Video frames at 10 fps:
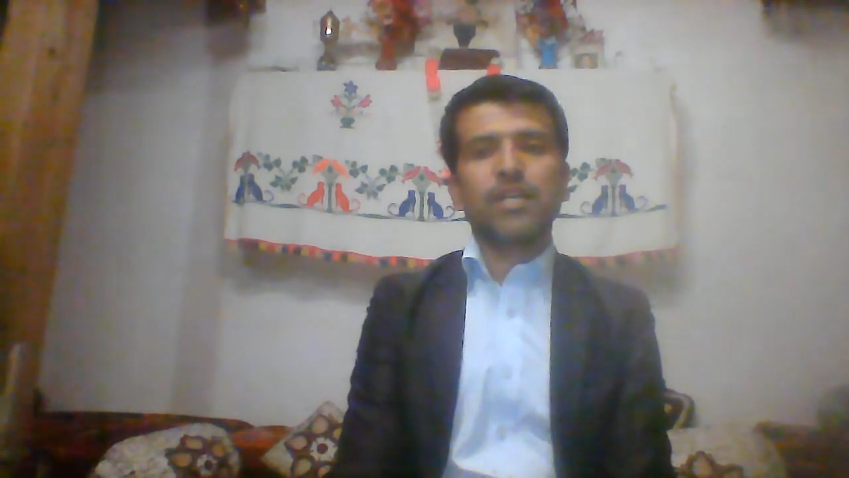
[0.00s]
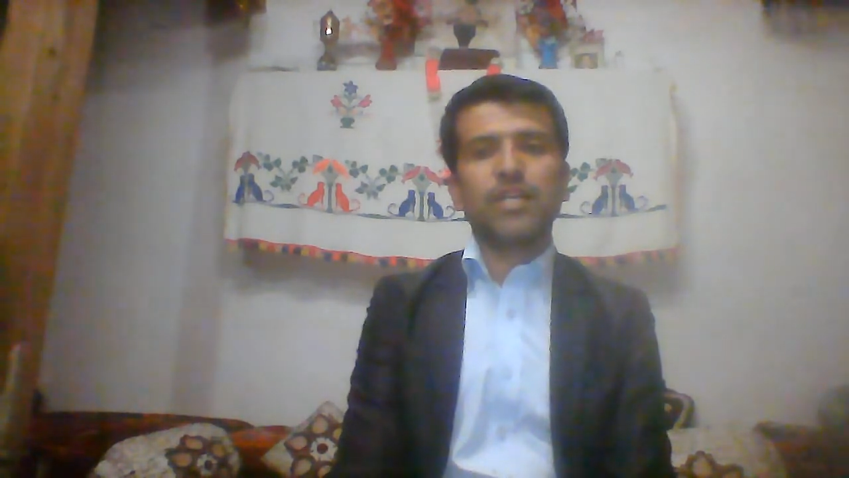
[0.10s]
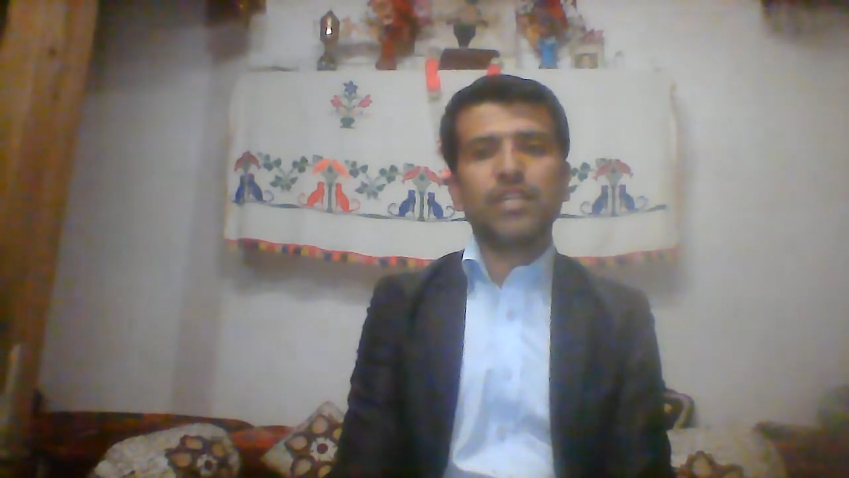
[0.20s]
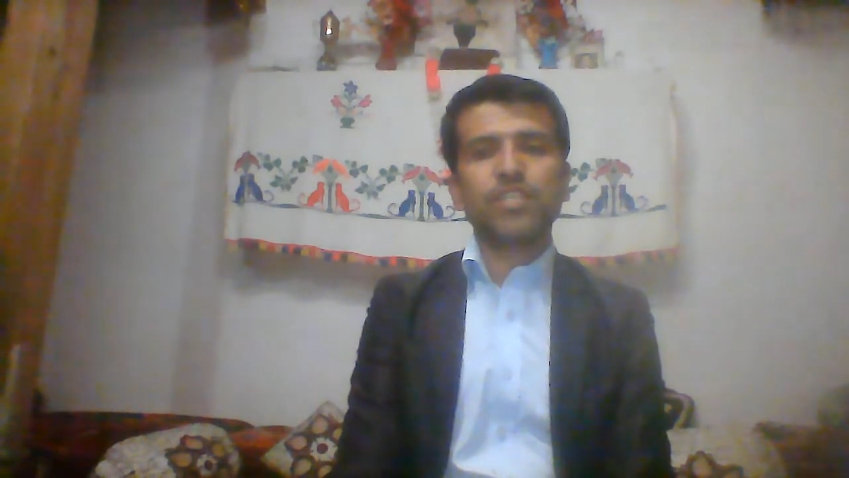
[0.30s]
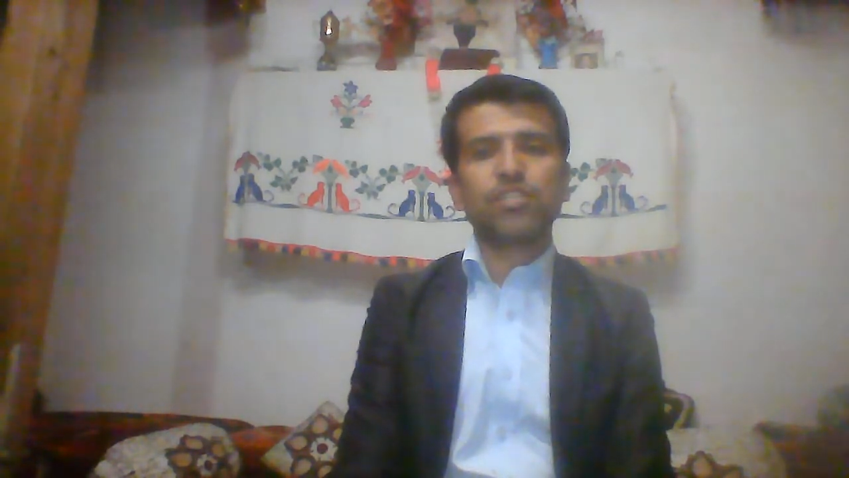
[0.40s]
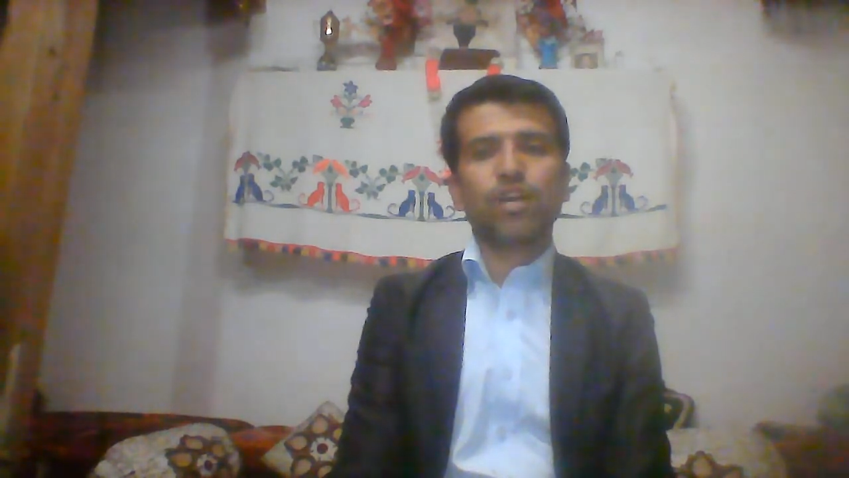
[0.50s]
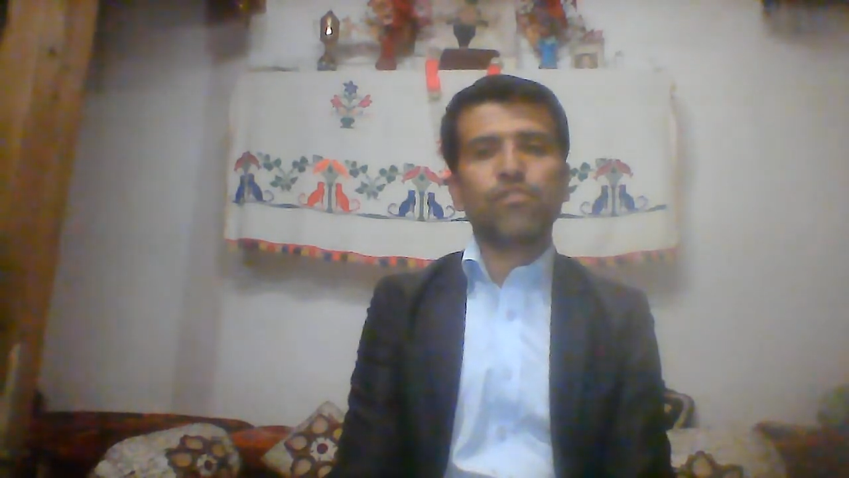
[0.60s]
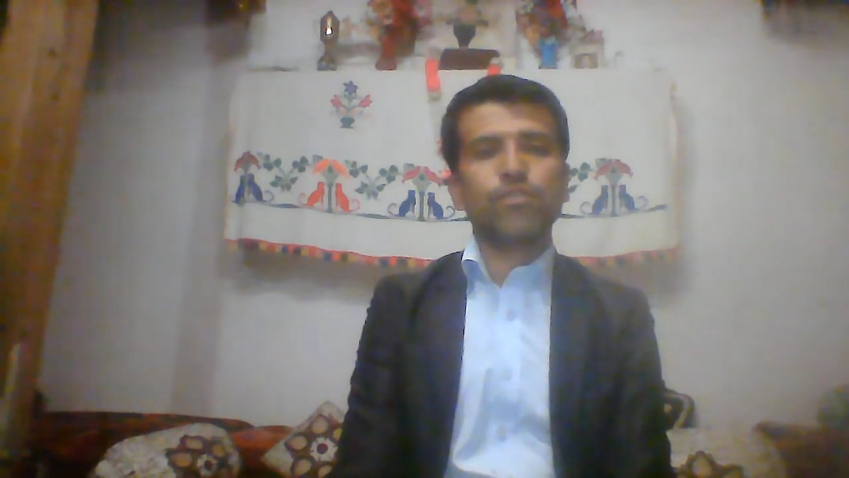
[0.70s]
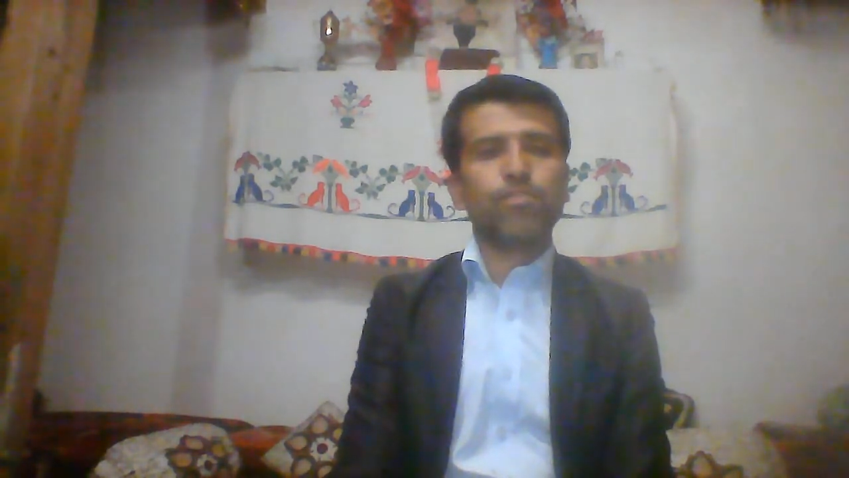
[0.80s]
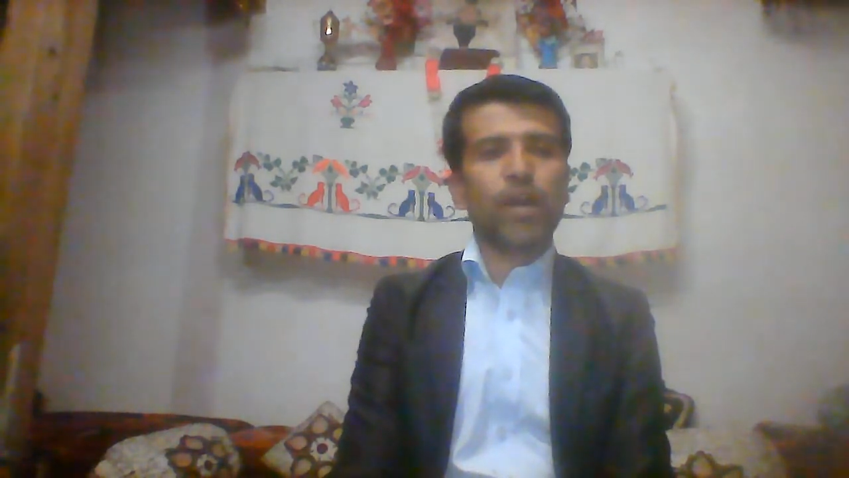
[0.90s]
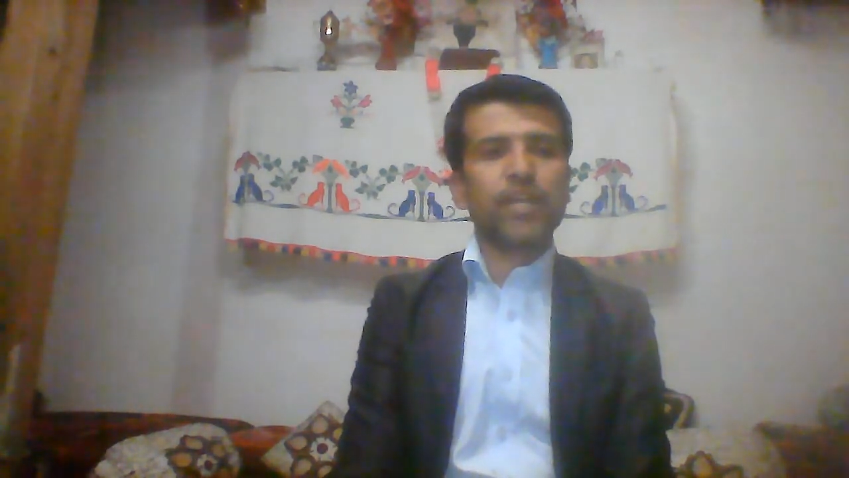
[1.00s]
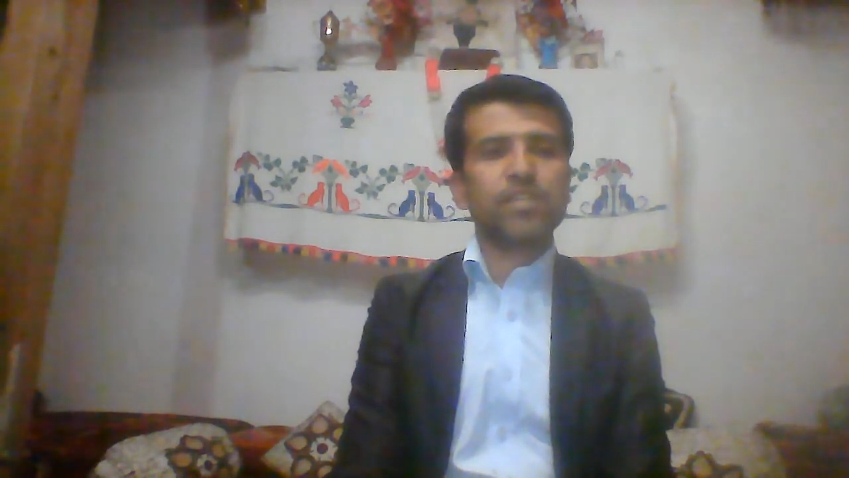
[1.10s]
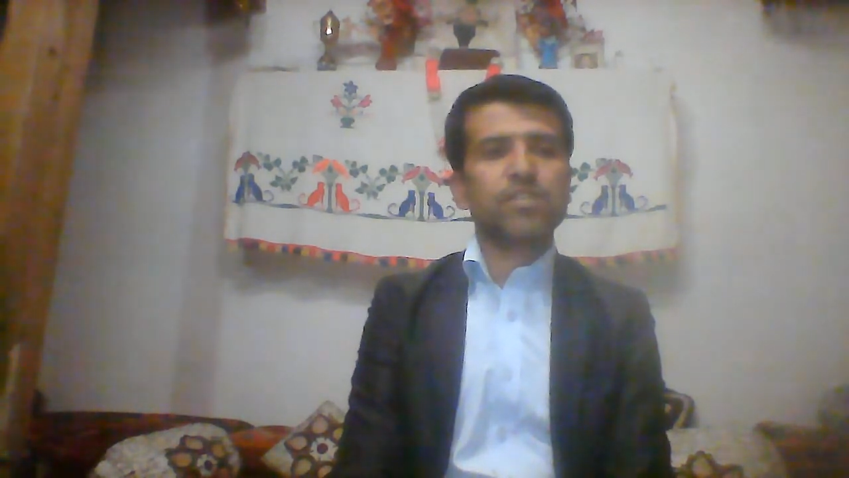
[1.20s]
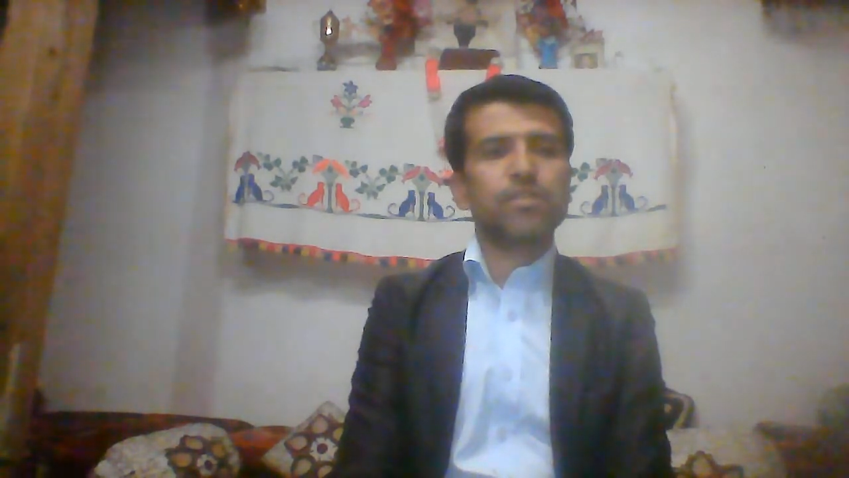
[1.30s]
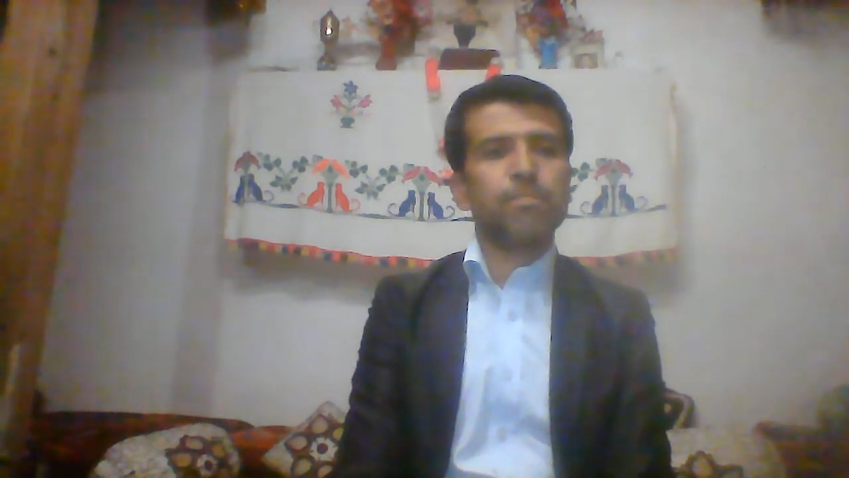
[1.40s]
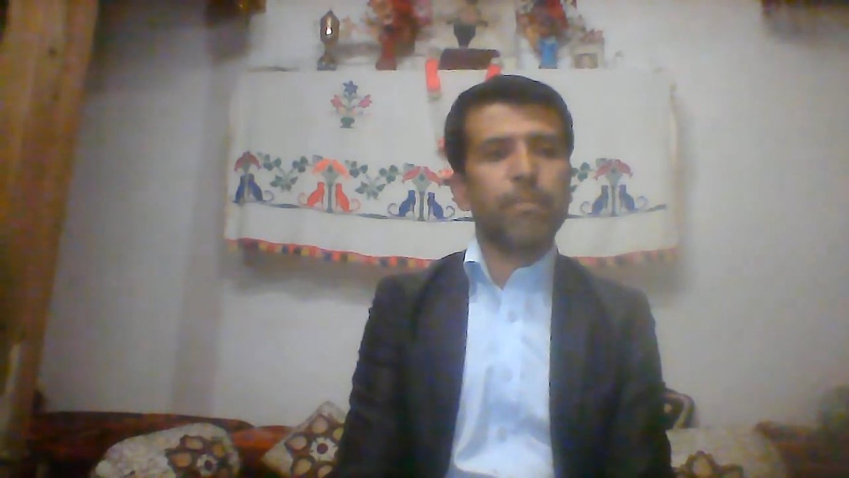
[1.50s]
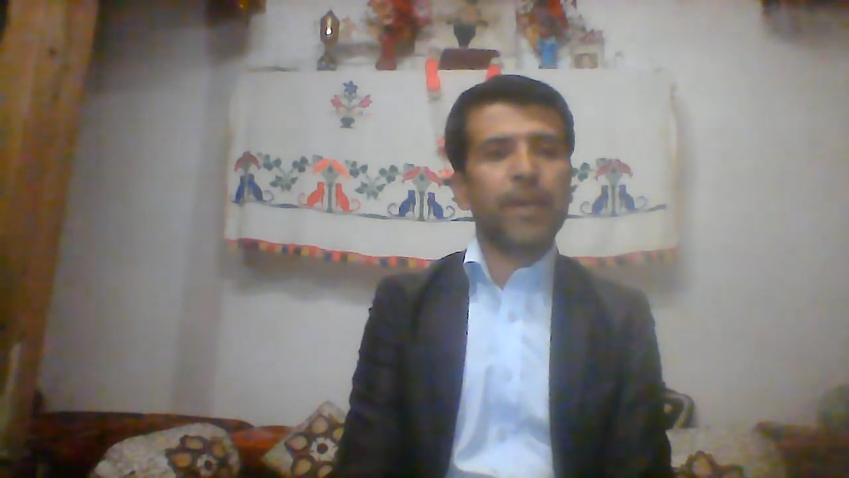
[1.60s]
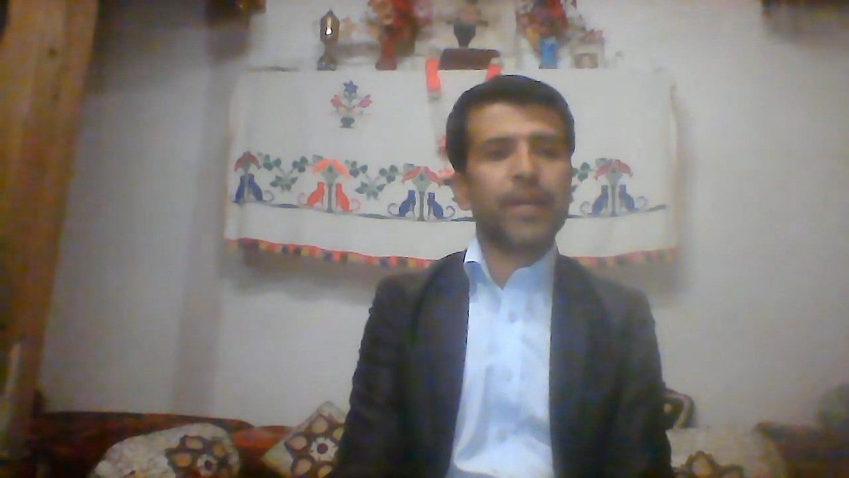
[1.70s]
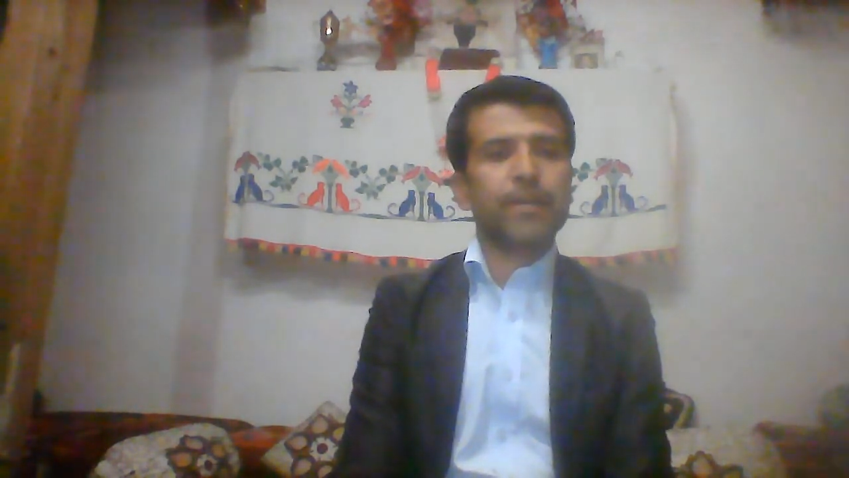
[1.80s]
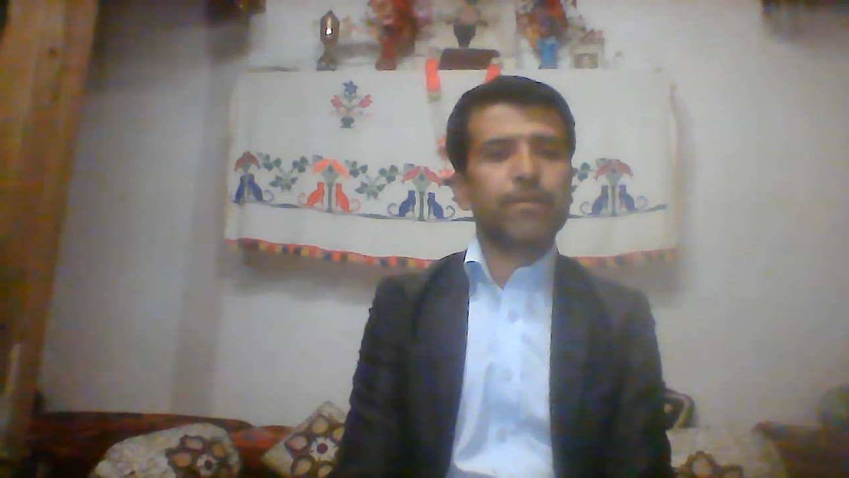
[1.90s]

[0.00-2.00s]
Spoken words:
list of the points made.